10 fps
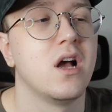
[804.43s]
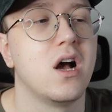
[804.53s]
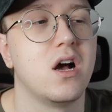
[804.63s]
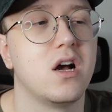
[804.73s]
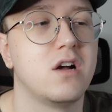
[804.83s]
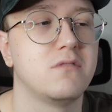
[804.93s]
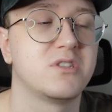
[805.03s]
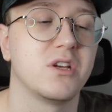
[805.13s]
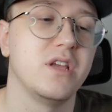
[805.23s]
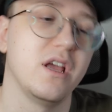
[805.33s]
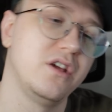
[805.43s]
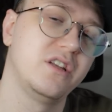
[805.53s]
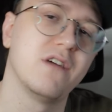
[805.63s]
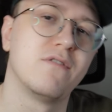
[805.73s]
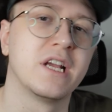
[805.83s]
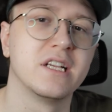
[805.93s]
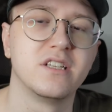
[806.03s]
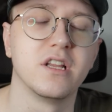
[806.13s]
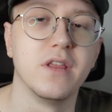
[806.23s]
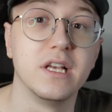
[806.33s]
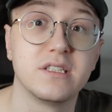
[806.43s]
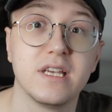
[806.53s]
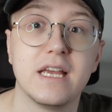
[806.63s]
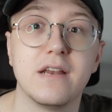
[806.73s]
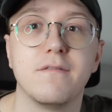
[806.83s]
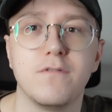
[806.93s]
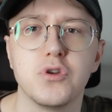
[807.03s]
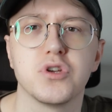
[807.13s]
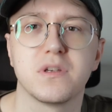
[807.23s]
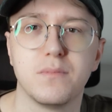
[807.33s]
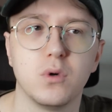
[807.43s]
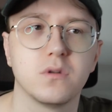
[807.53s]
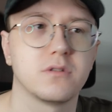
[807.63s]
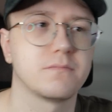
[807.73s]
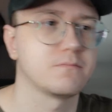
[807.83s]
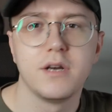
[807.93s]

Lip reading: So yeah, you can definitely consider this in future support.